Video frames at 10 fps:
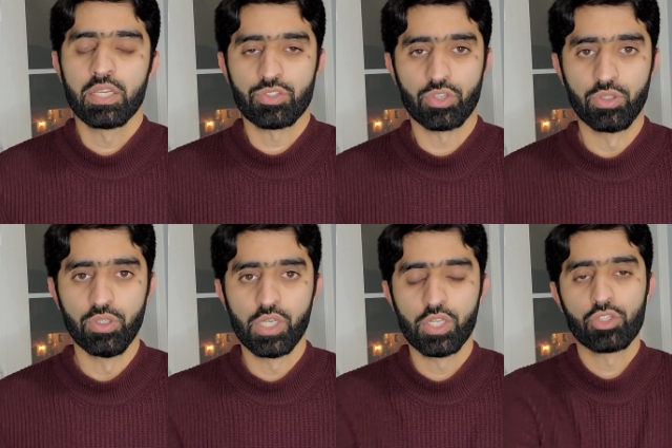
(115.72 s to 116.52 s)

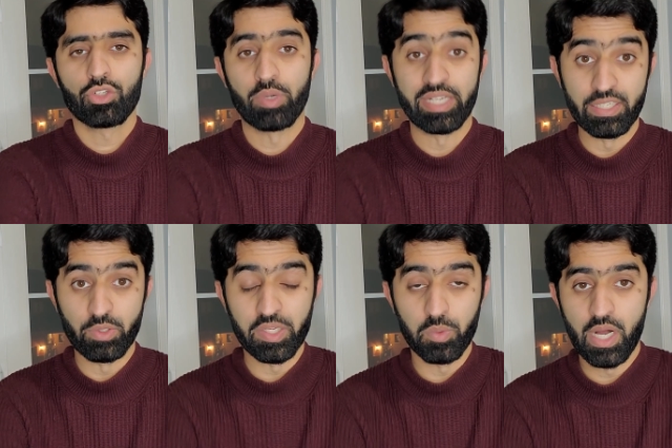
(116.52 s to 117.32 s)
So
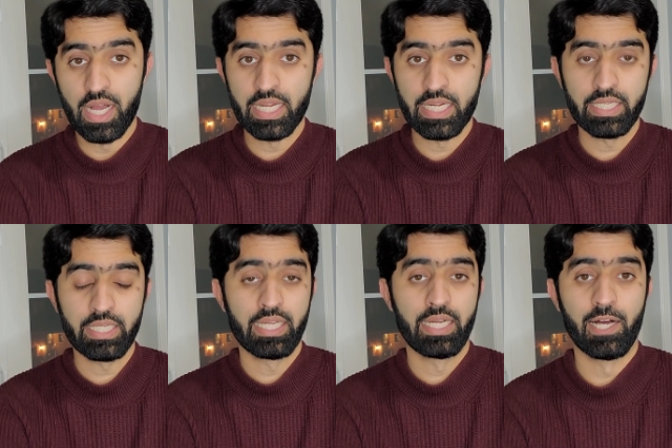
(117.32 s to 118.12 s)

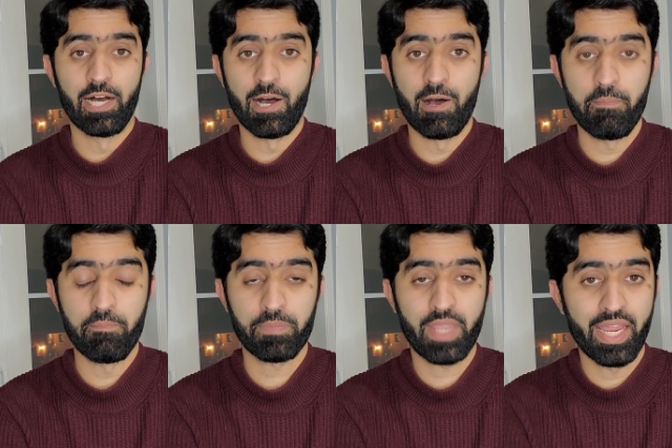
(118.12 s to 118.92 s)
2021
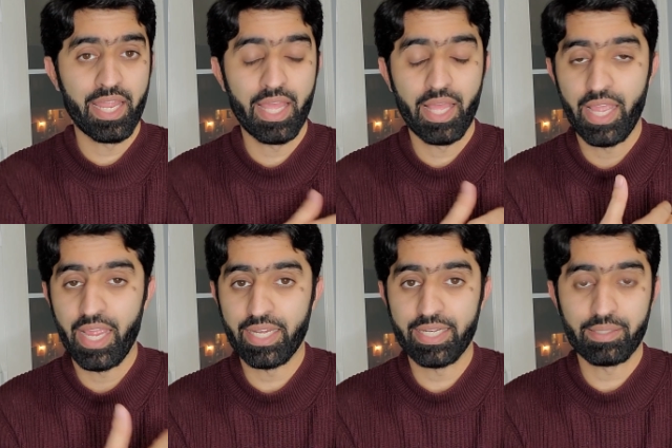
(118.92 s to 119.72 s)
um, and,
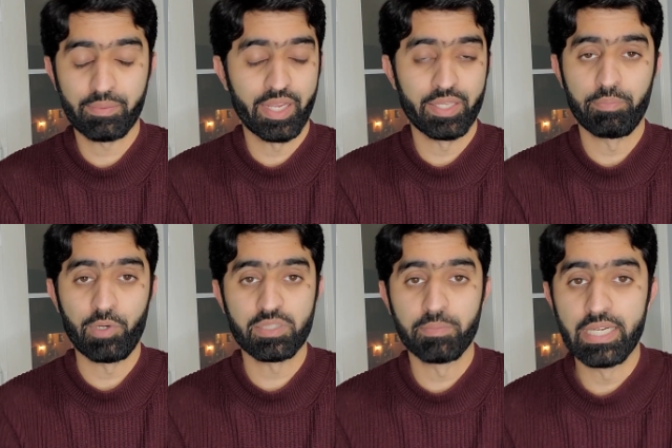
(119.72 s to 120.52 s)
and it and the
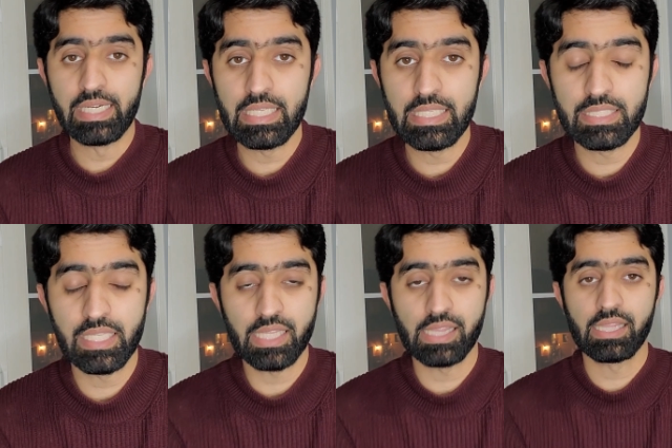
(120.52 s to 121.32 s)
possibilities
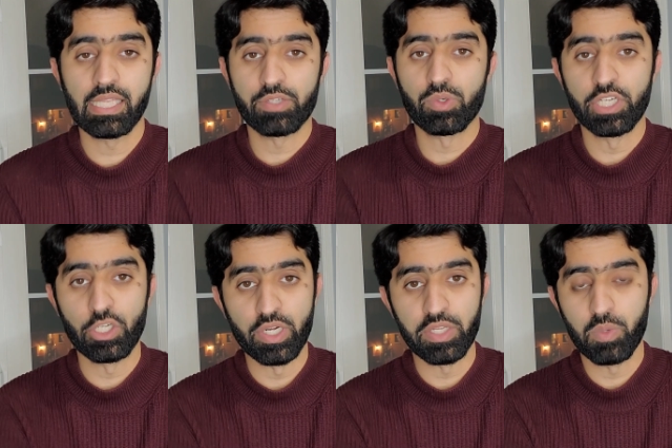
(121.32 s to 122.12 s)
in in
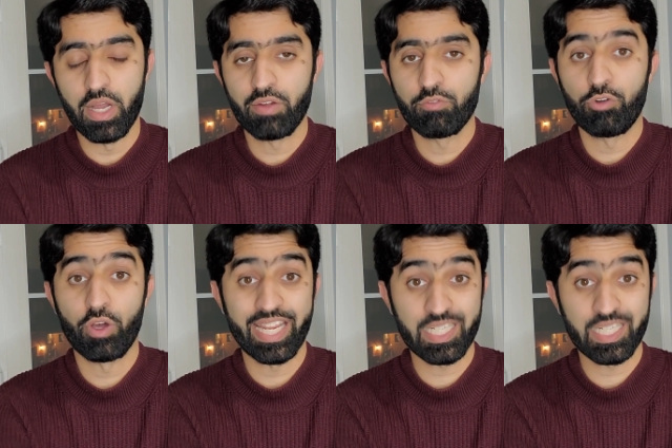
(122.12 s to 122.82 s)
2021 for